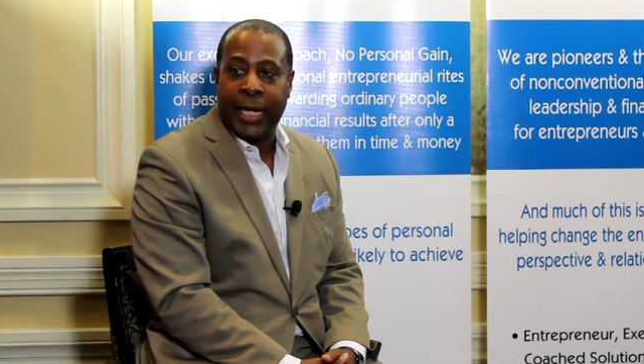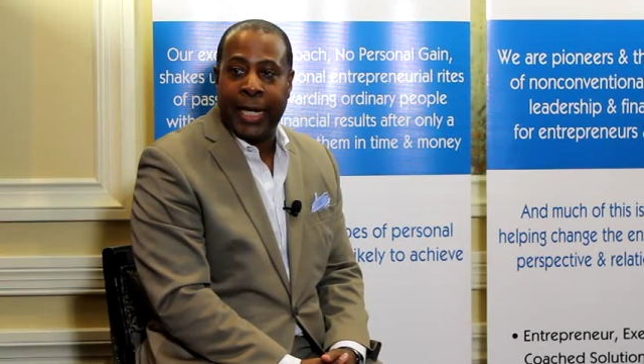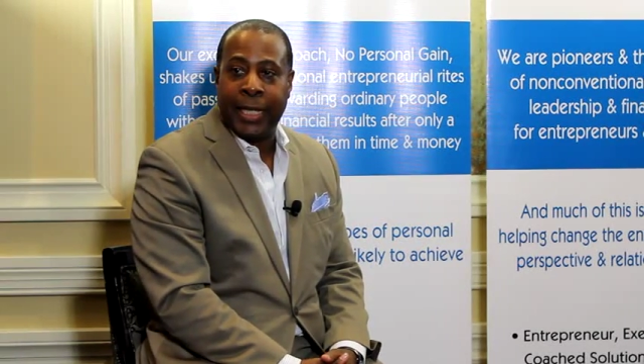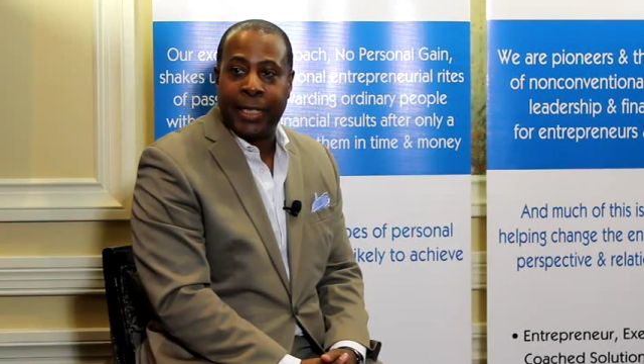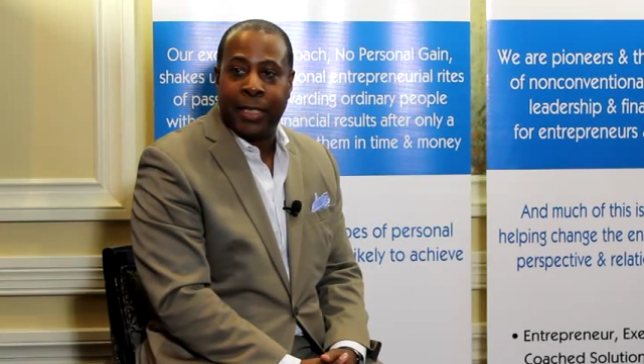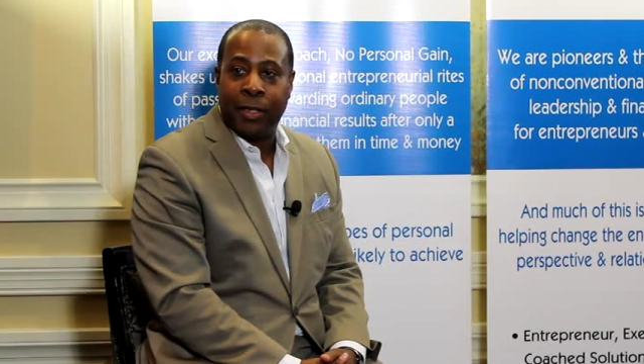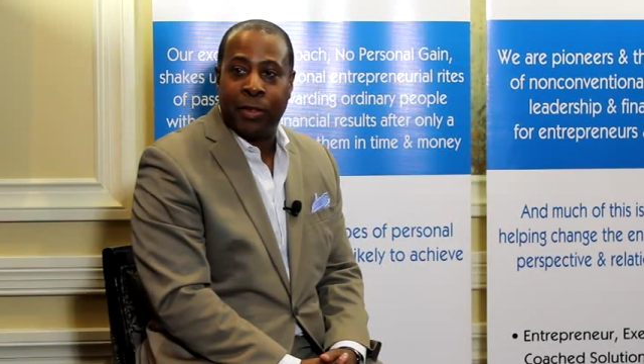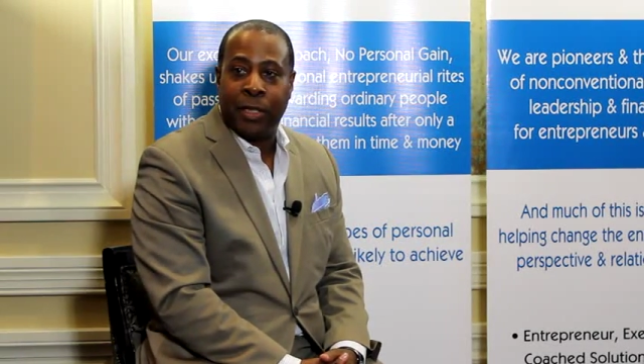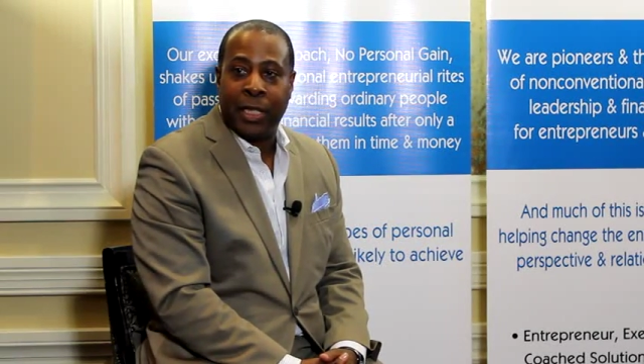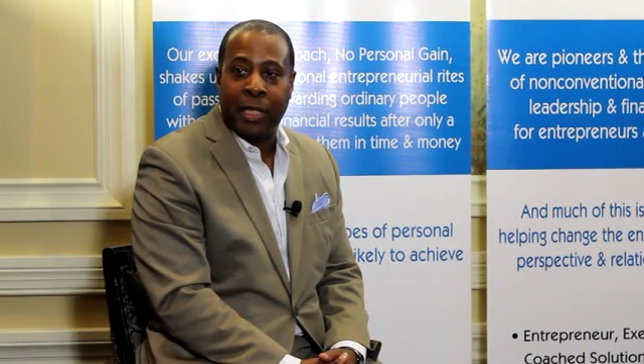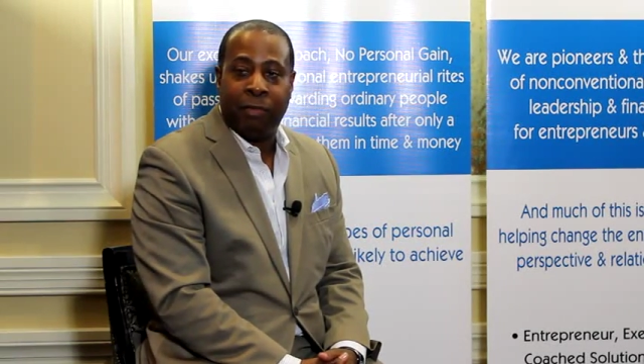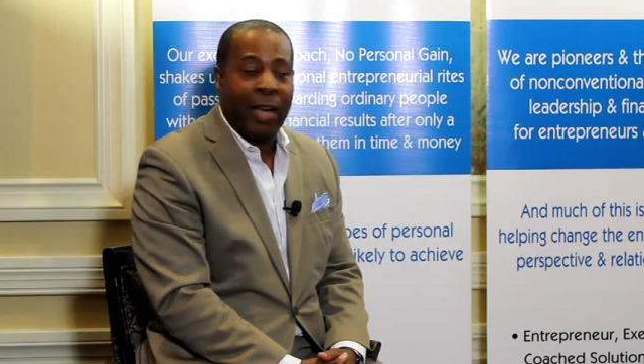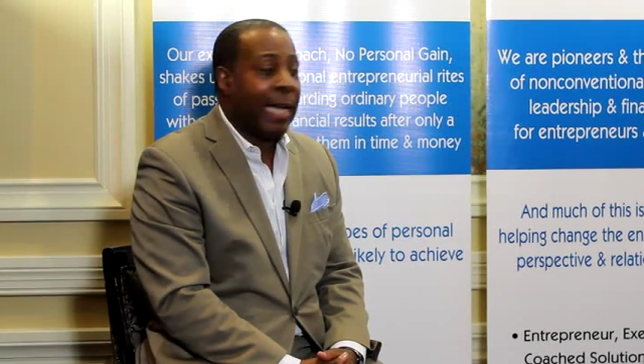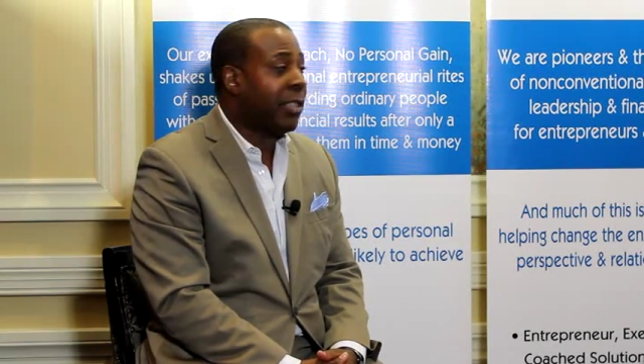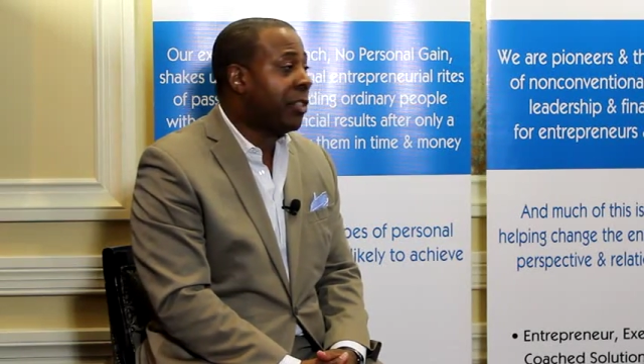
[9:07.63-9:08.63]
into the
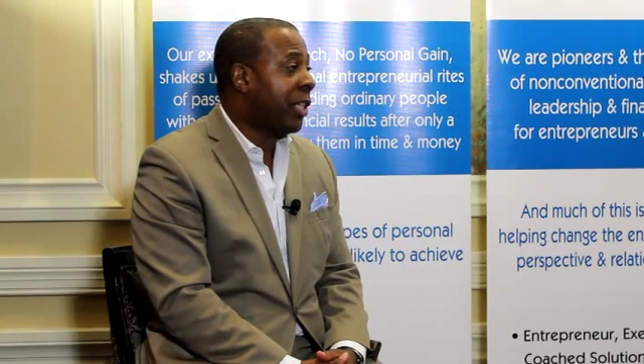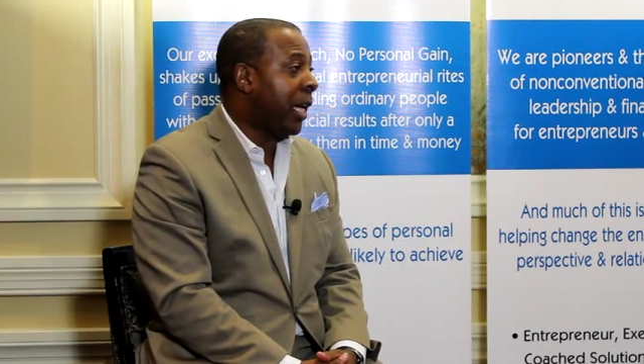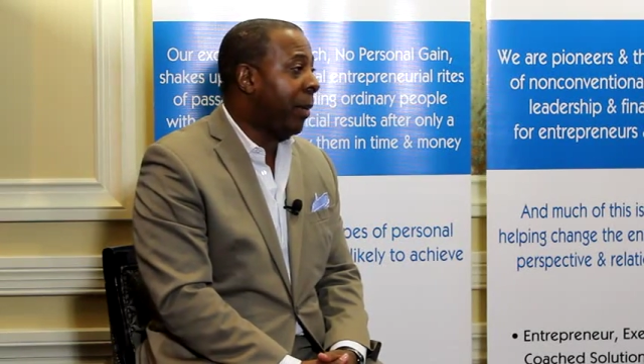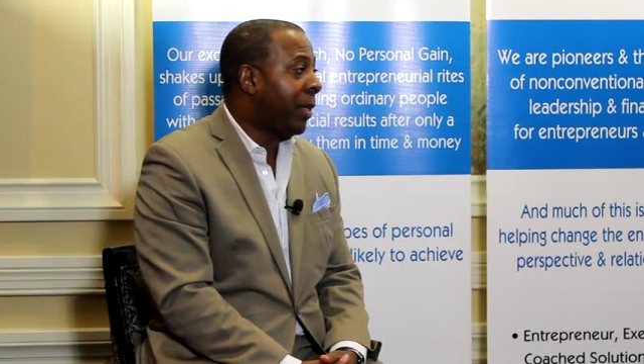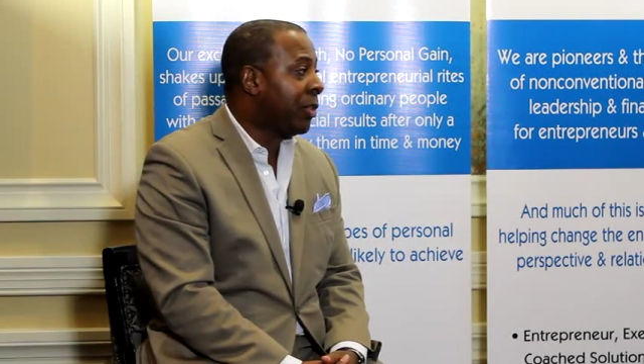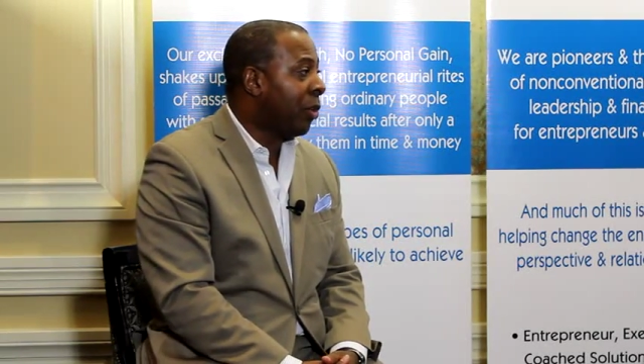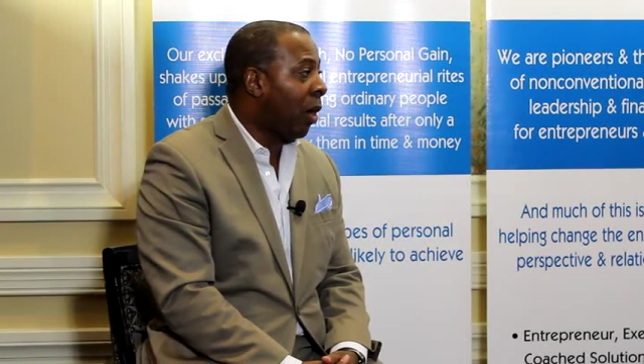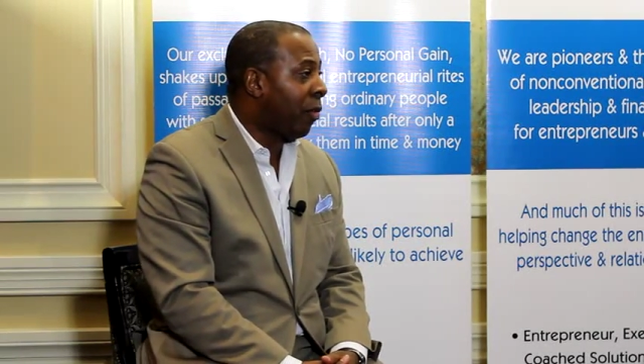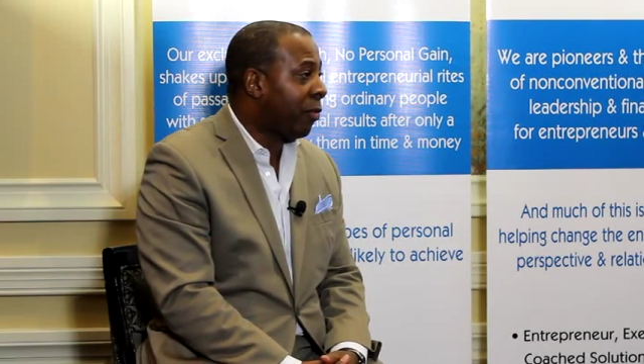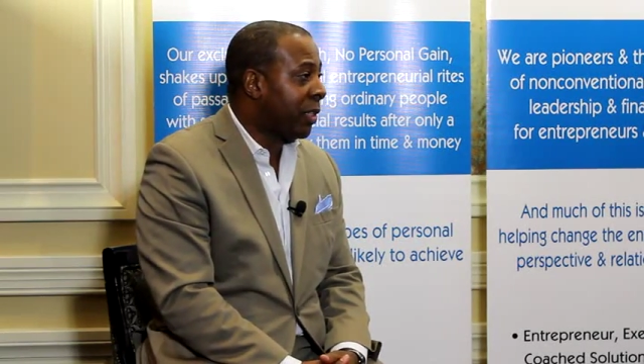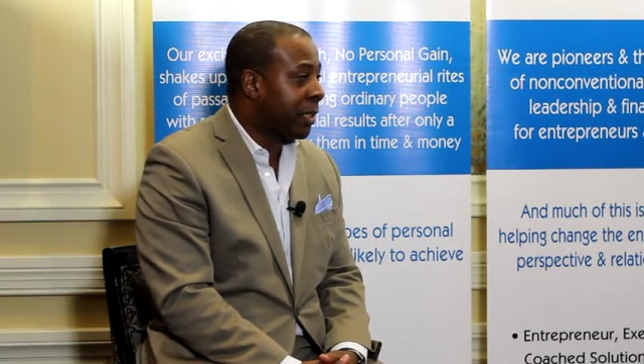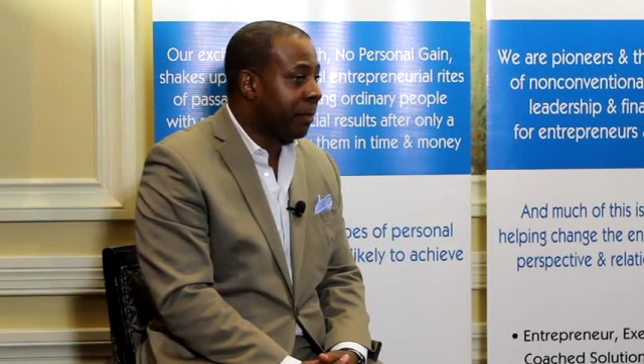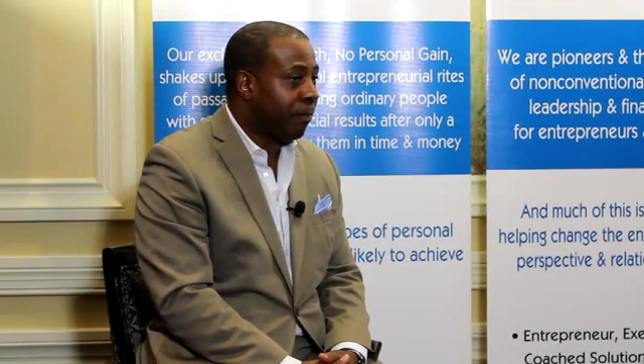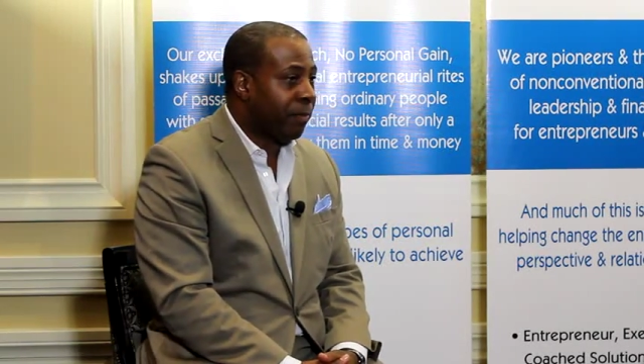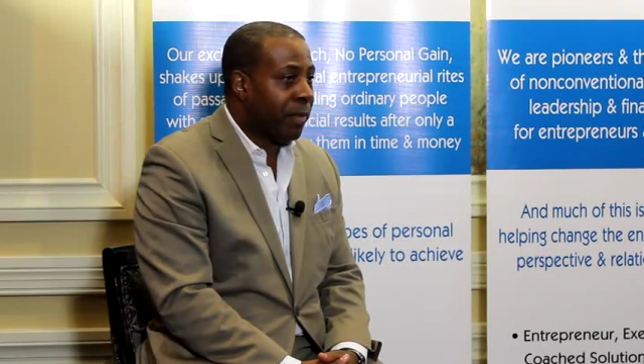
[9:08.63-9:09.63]
vice chairman's office